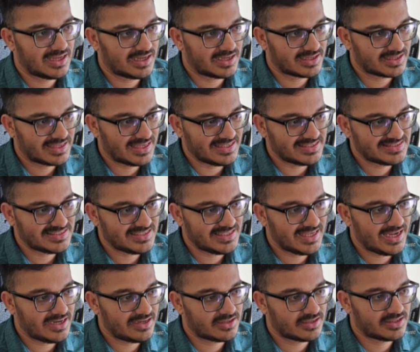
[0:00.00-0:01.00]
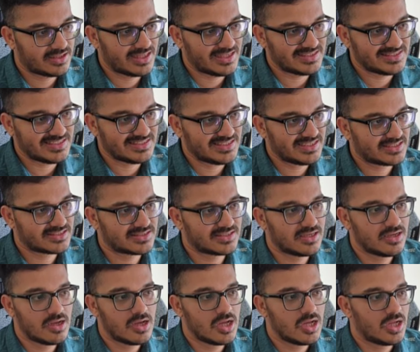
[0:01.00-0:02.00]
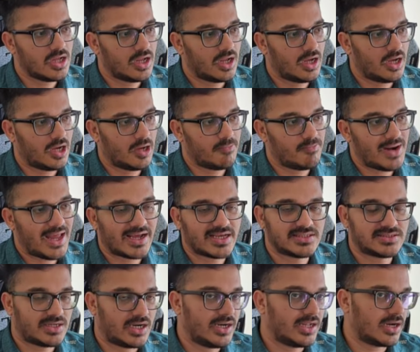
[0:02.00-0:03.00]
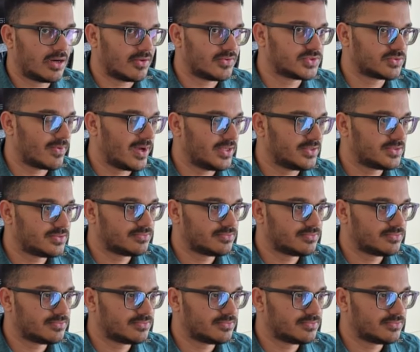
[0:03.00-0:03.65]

king c8, king c6. Black is running out of squares,